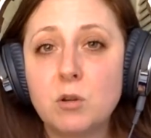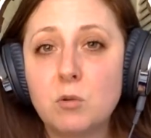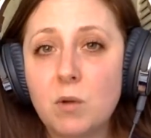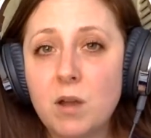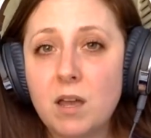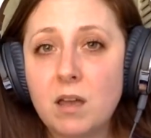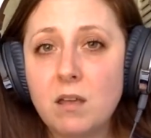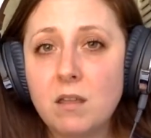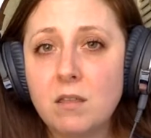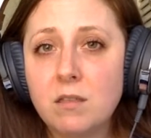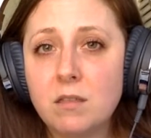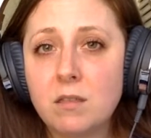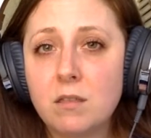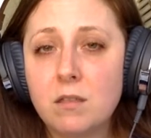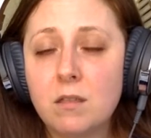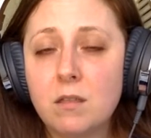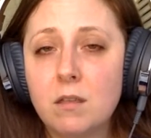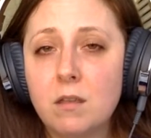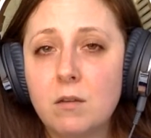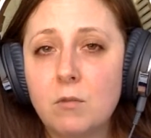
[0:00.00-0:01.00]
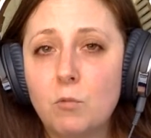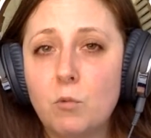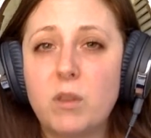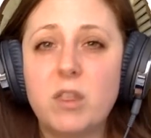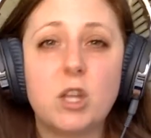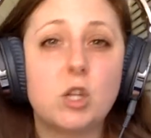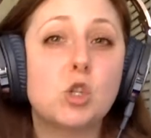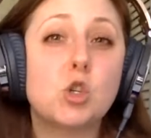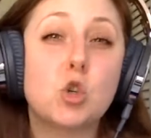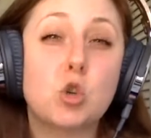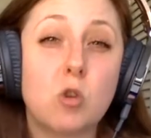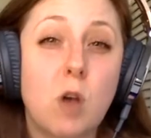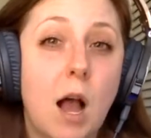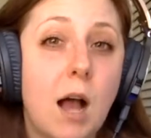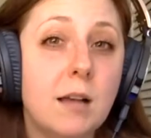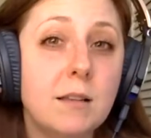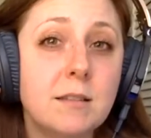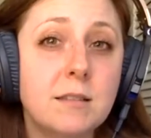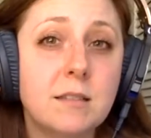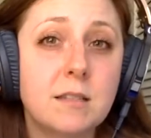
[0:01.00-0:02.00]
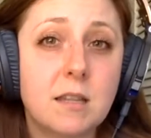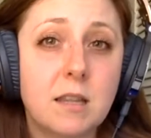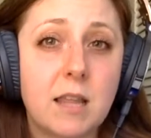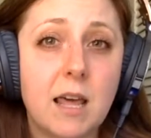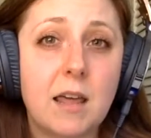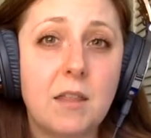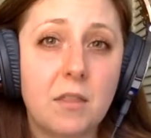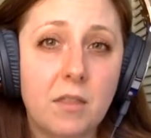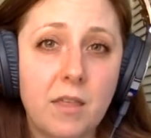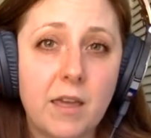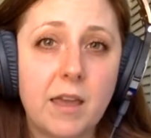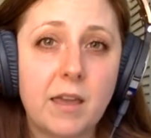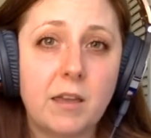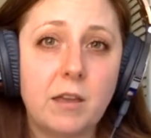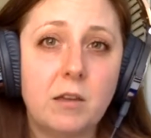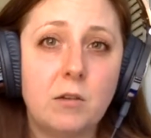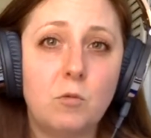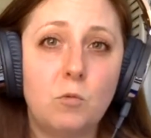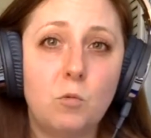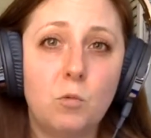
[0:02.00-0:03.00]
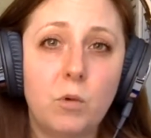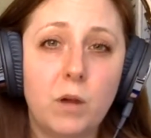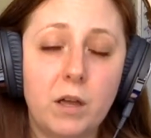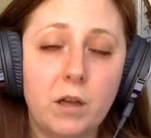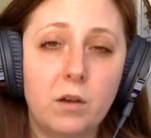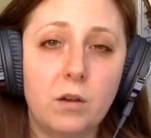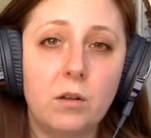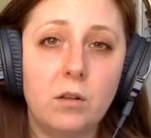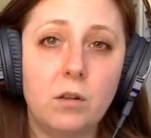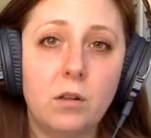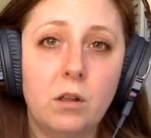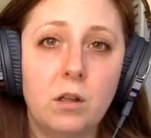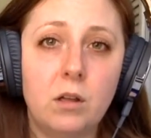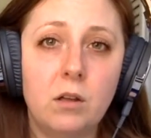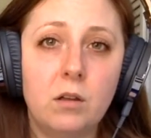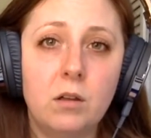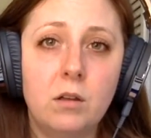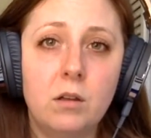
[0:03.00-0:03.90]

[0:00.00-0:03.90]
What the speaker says: with a trust that they will,